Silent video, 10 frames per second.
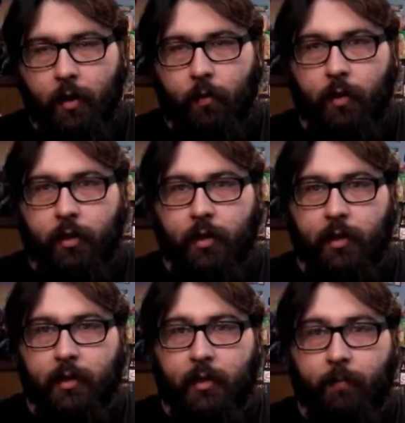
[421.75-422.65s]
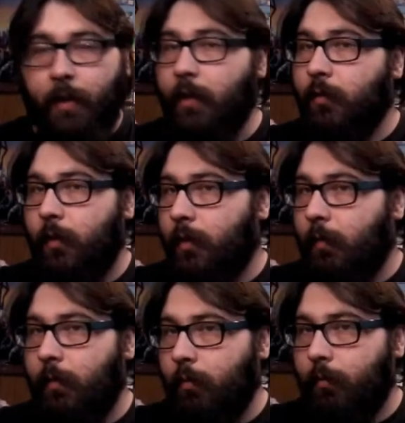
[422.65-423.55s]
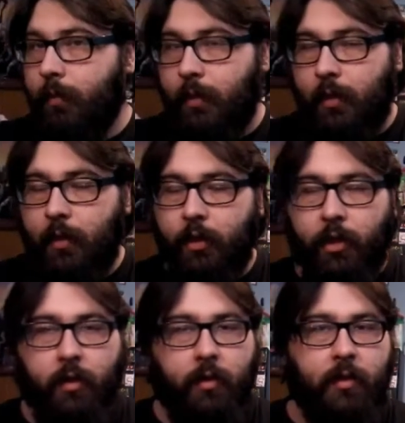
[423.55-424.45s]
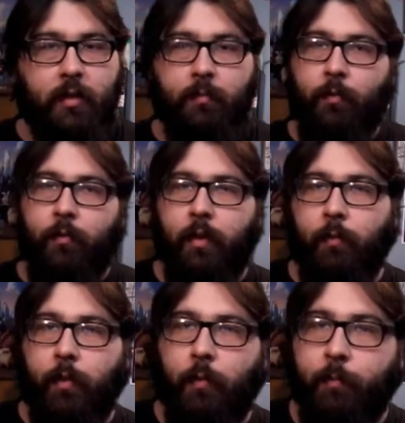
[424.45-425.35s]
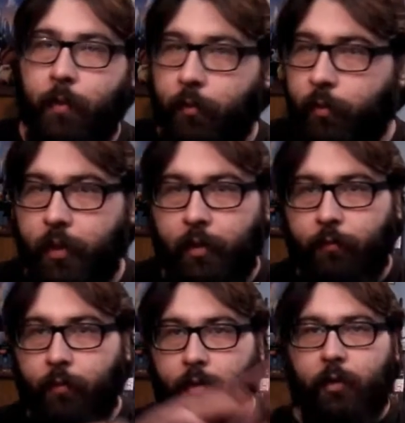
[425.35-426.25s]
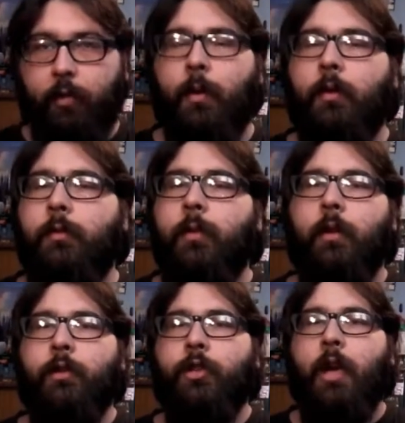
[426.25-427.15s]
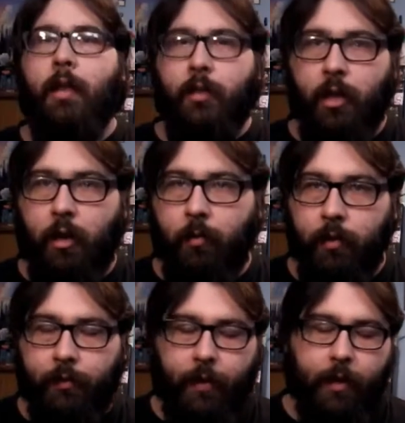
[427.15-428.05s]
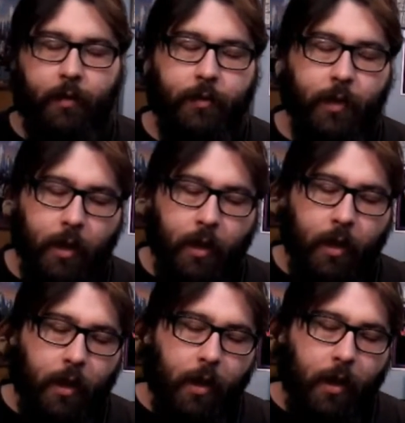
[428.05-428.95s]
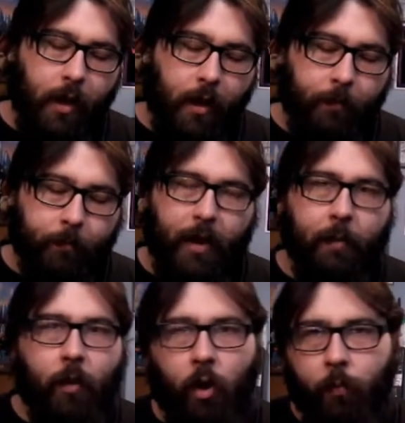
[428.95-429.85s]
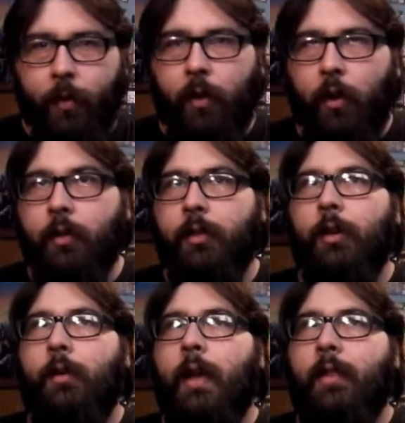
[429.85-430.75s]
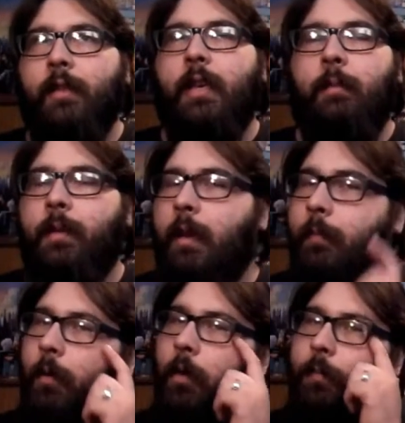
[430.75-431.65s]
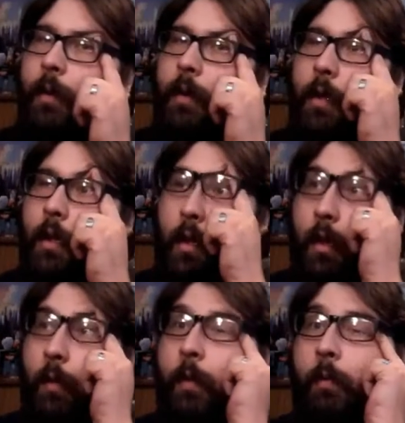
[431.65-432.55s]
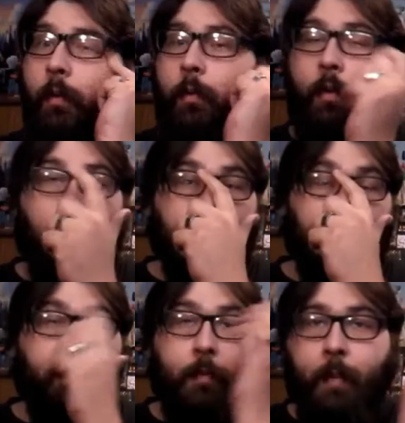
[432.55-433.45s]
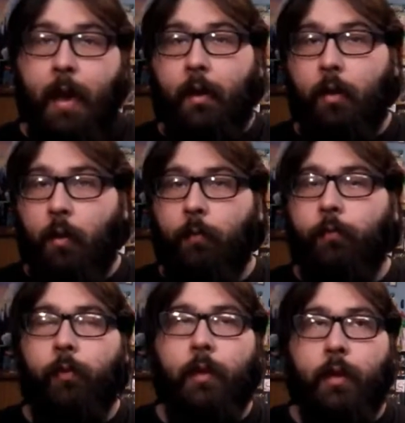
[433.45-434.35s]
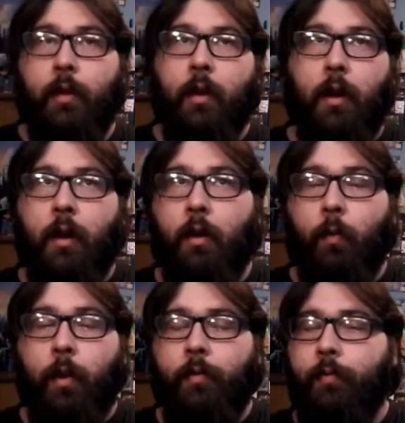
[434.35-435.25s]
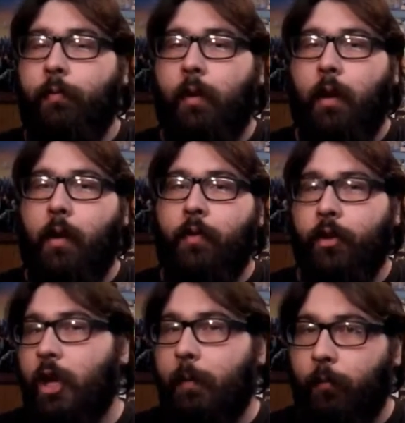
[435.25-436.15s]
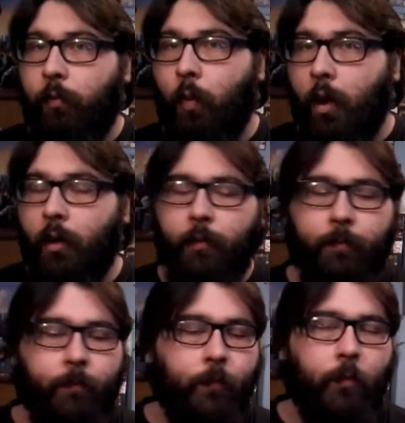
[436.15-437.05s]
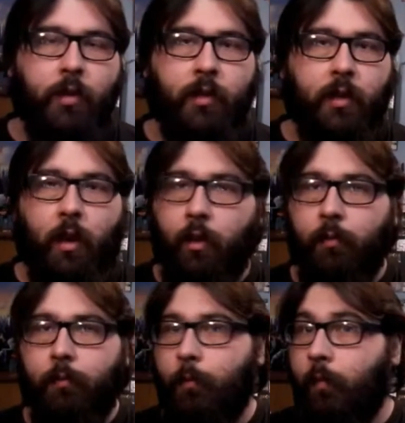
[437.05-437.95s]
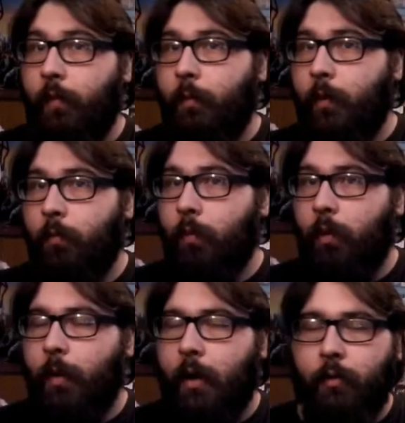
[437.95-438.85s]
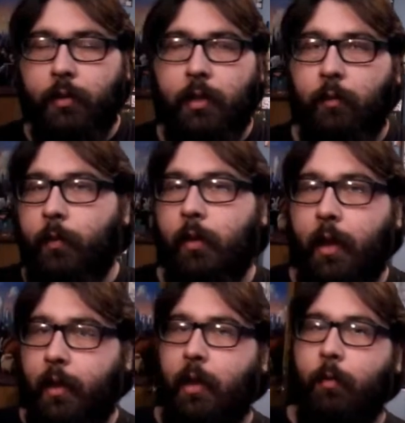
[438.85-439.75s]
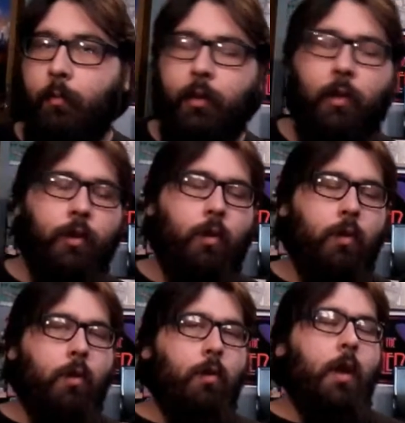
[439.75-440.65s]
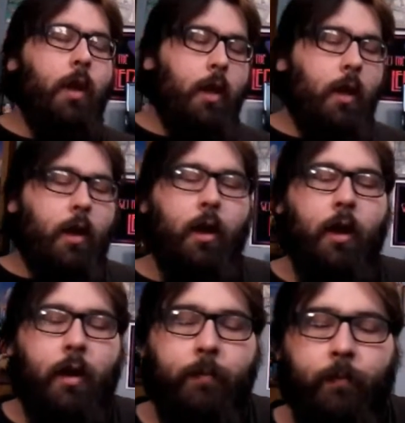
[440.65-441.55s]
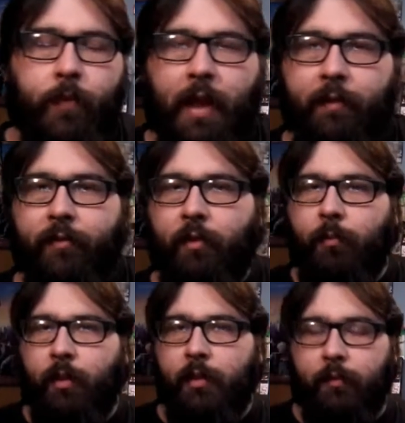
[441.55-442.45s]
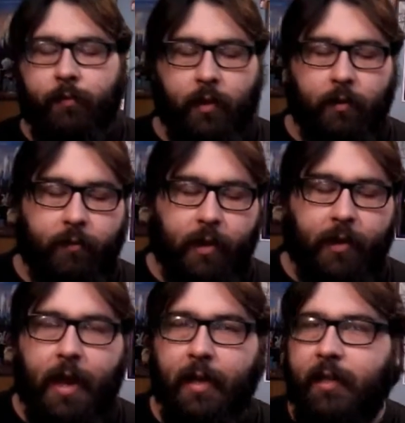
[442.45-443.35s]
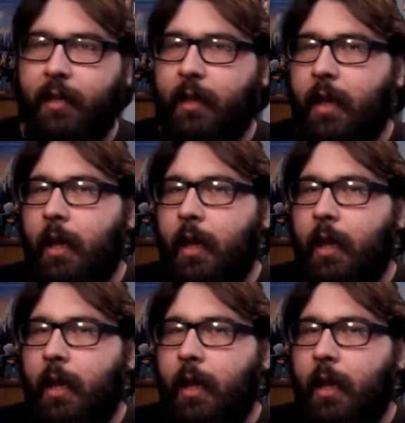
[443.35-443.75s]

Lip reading: which is the biggest one that we will be seeing this year. It's the movie that we are both looking forward to the most. We are giant Star Wars fans. But I'm hoping also, at the same time, I'm hoping we will also be back, hopefully, with The Shape of Water, which is another movie we really want to go see. We like Guillermo del Toro. That film looks fucking fantastic.